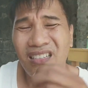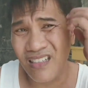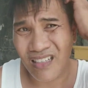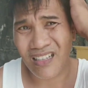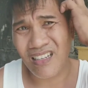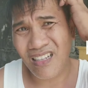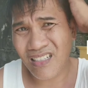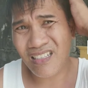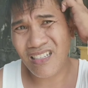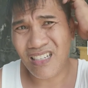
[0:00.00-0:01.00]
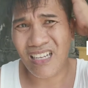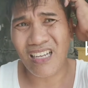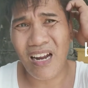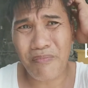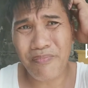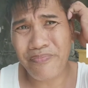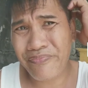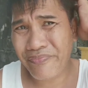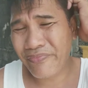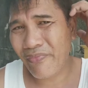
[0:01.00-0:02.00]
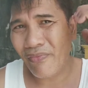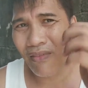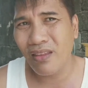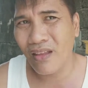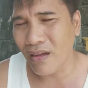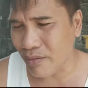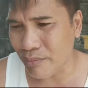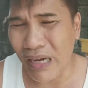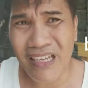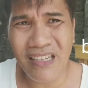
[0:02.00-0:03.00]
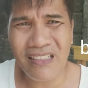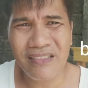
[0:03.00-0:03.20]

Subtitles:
English. Hirap ba yan?